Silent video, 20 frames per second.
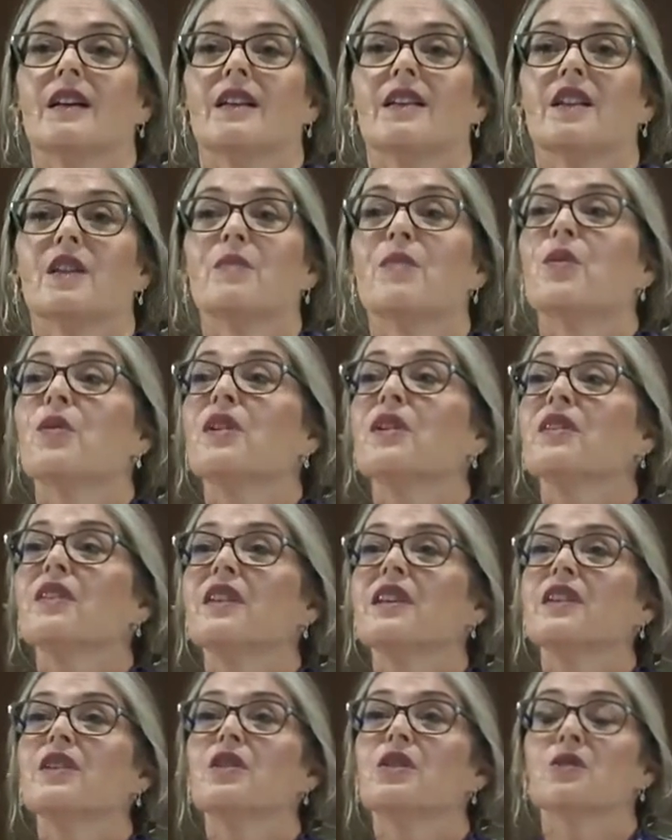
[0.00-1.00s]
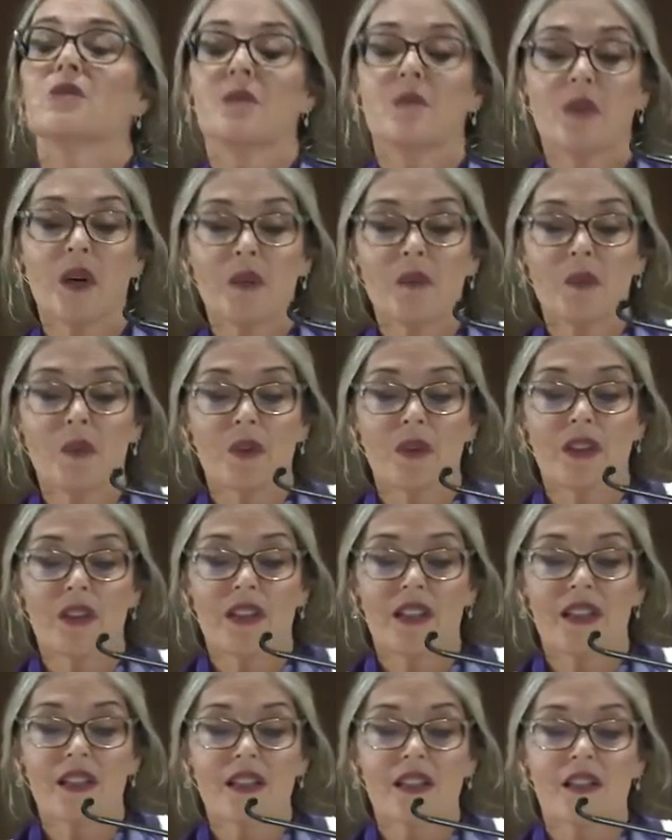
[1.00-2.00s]
The important thing to remember
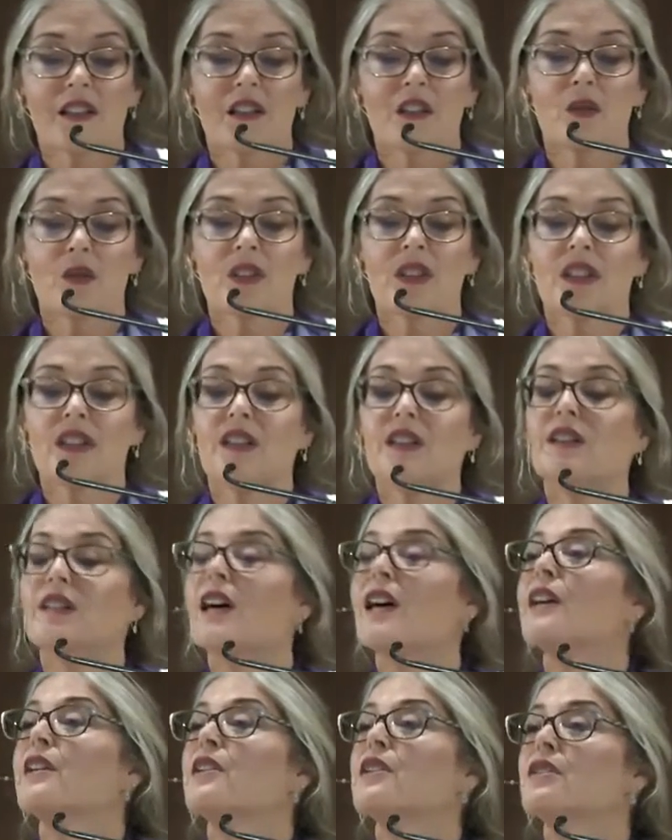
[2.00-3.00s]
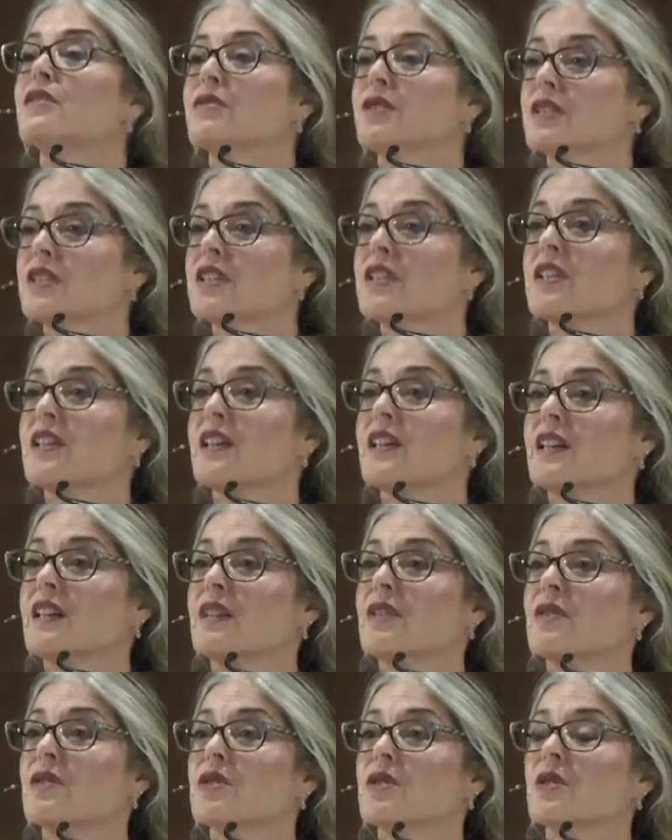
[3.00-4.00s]
is that there was a lot of diversity
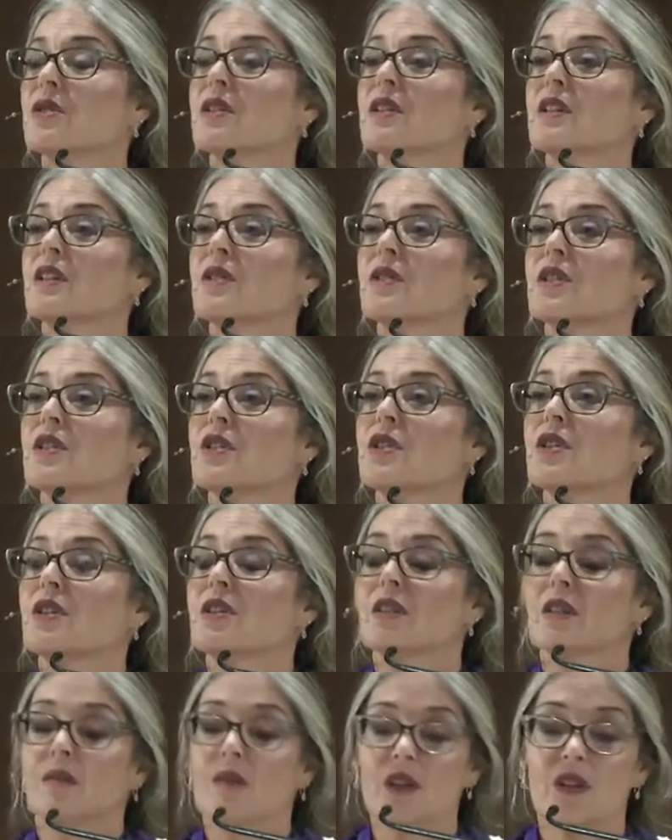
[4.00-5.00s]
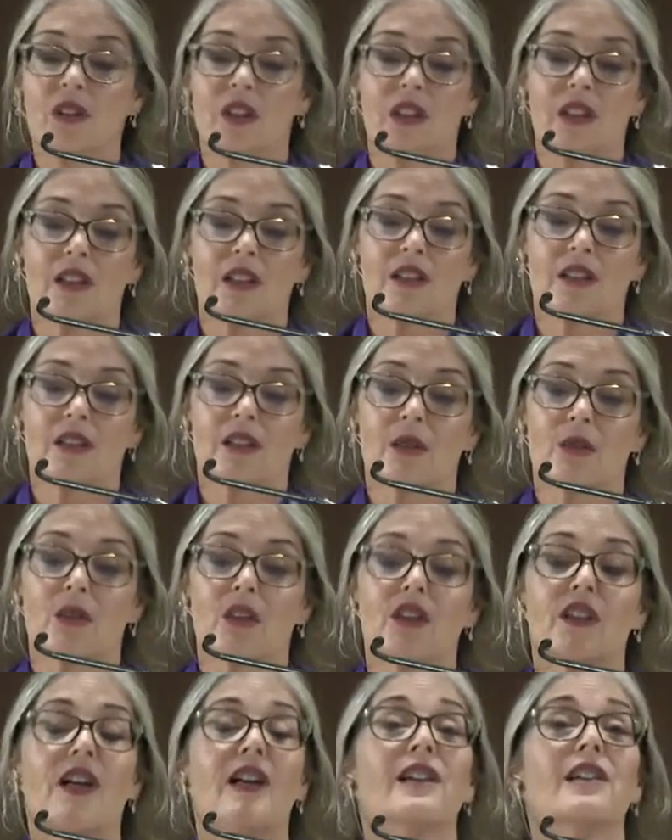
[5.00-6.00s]
in those early Christian communities. There were
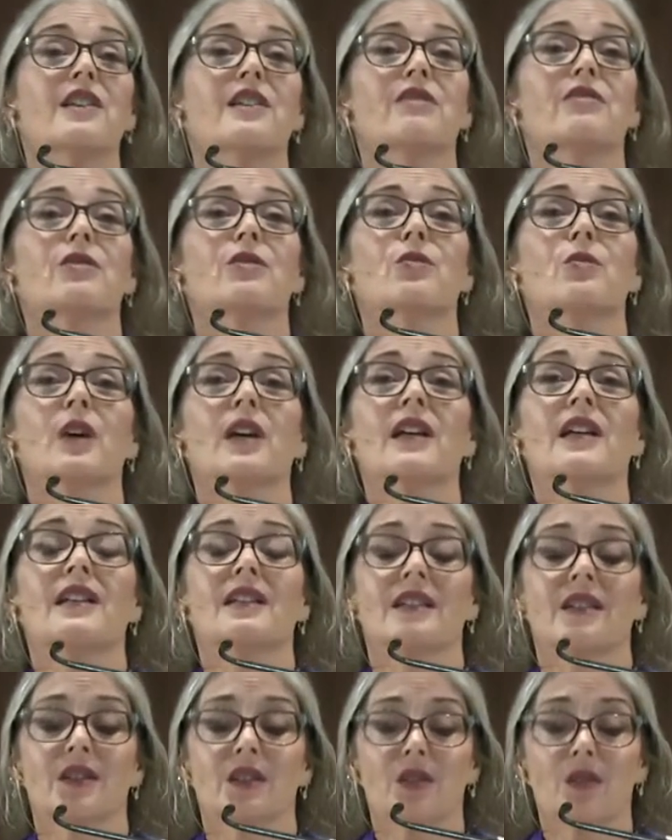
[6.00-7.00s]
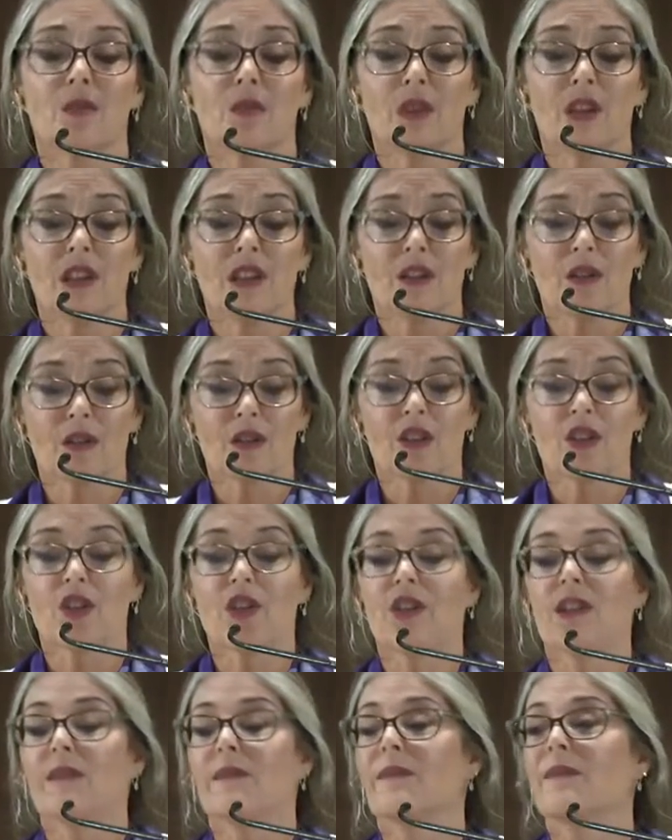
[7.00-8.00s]
a lot of different ways to be
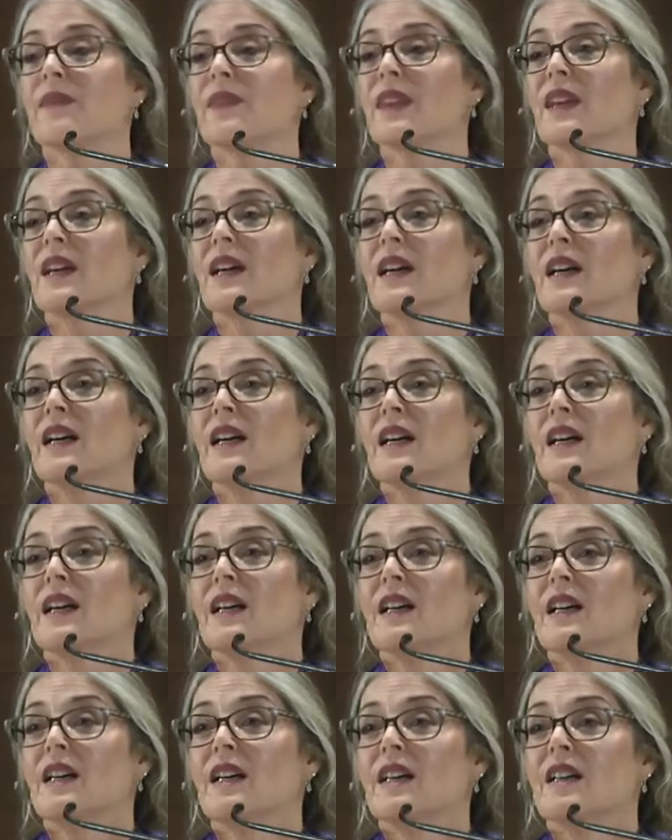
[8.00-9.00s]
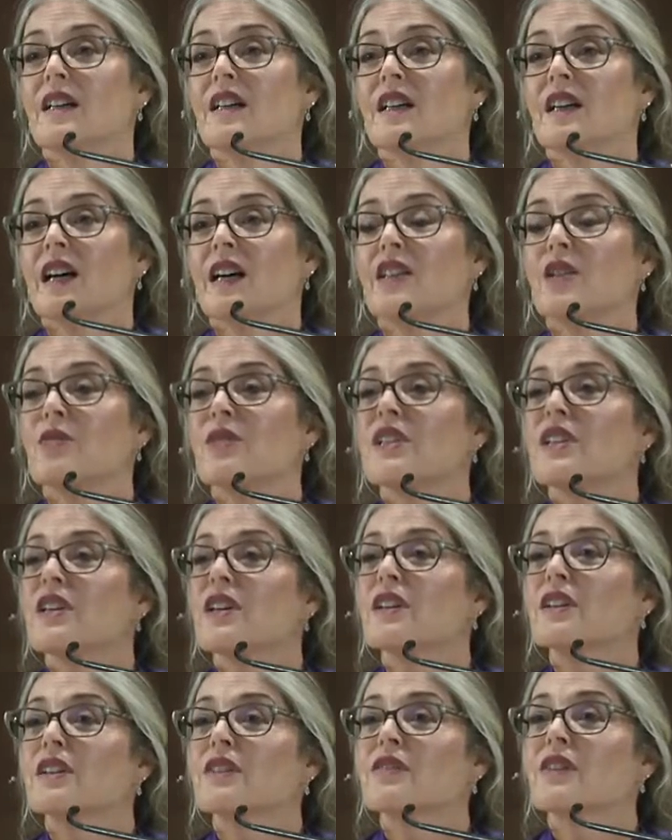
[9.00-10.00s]
Christian. As a
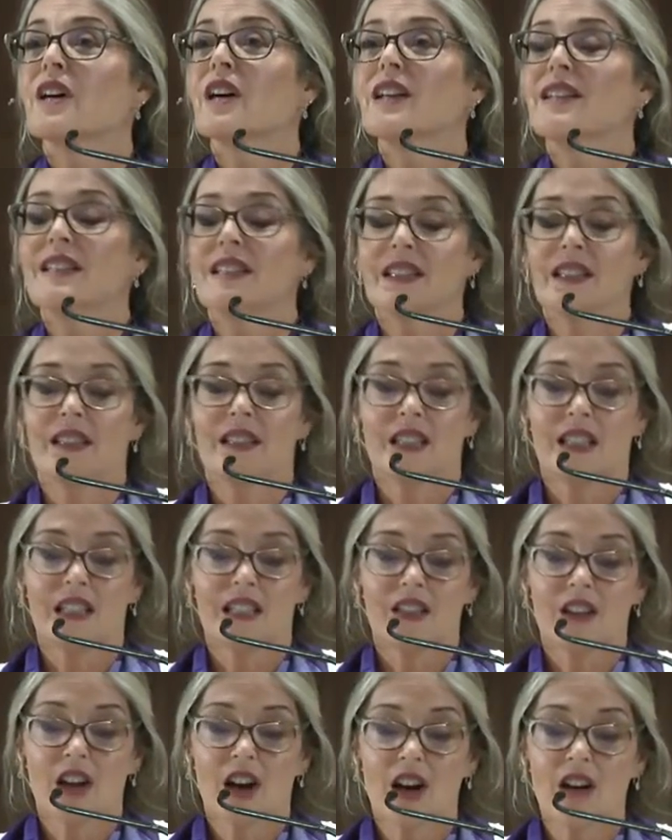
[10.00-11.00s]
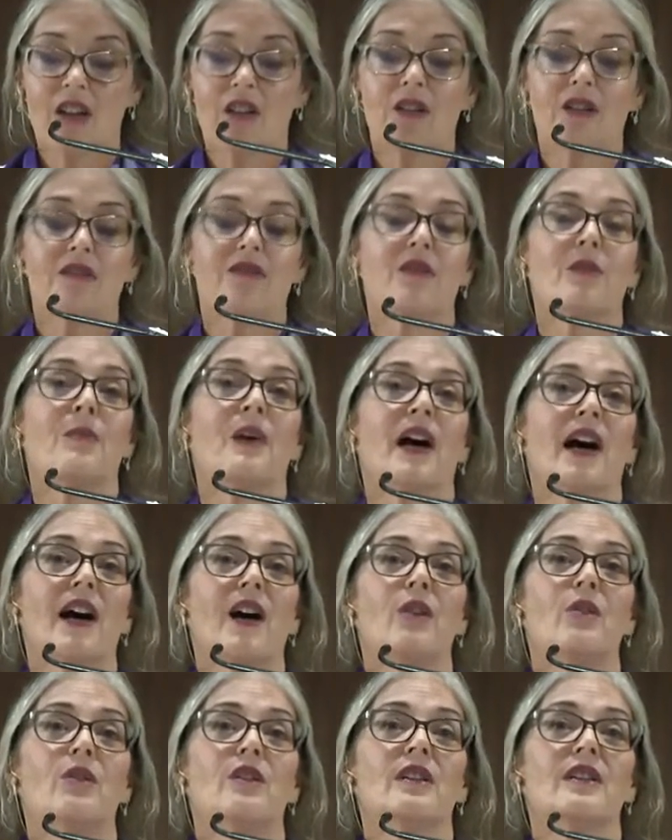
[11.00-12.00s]
result of Constantine's hunger for
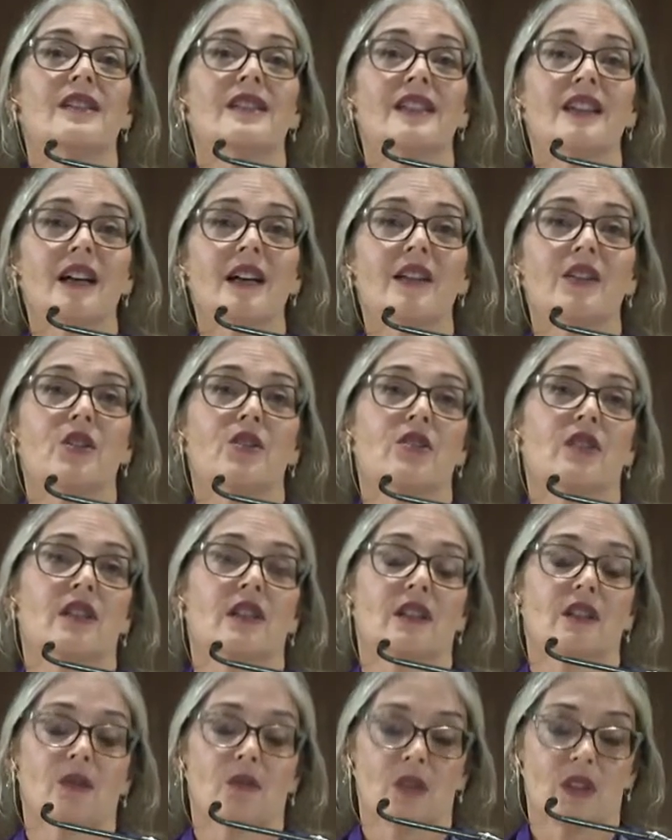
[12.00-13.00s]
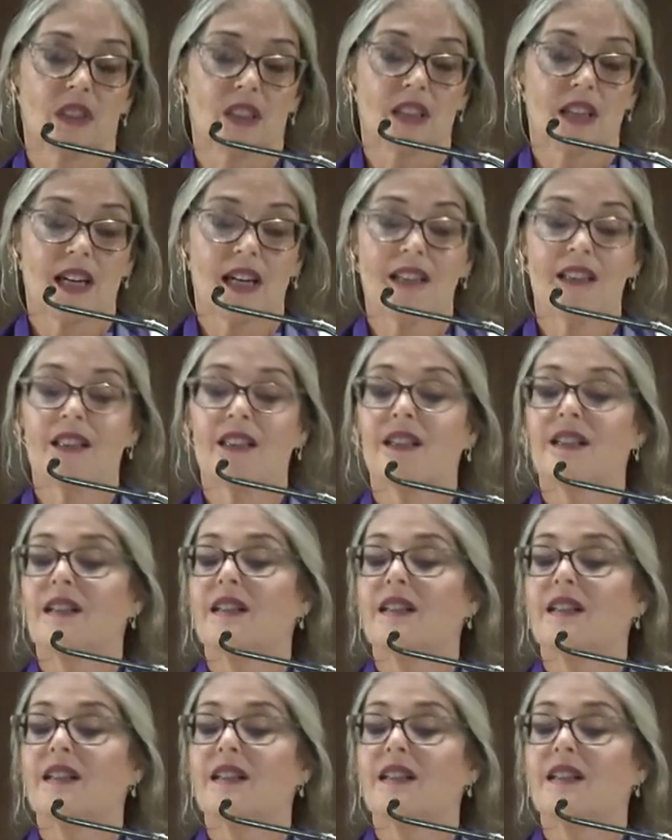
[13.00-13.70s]
power, doctrine was set.